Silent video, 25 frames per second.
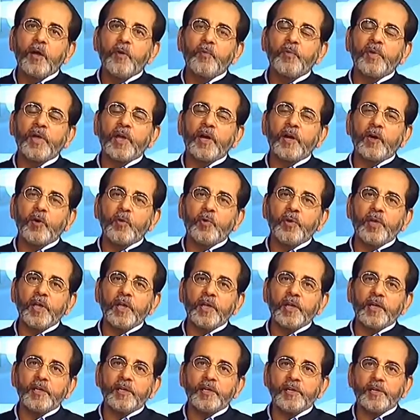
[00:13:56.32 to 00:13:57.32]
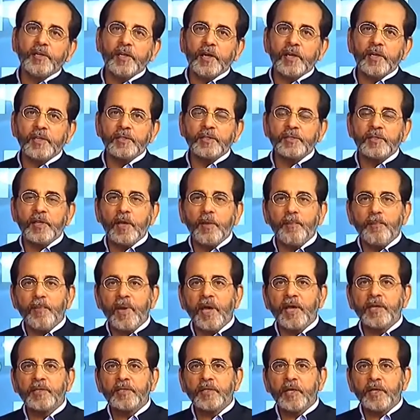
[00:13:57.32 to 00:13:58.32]
We are looking at India's
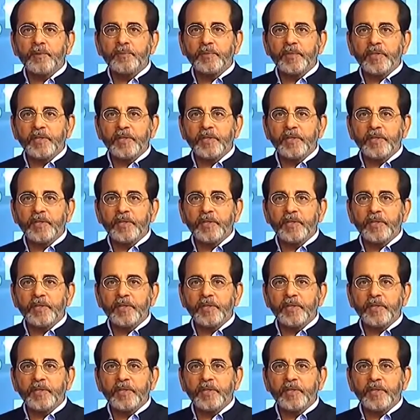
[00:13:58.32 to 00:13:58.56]
maritime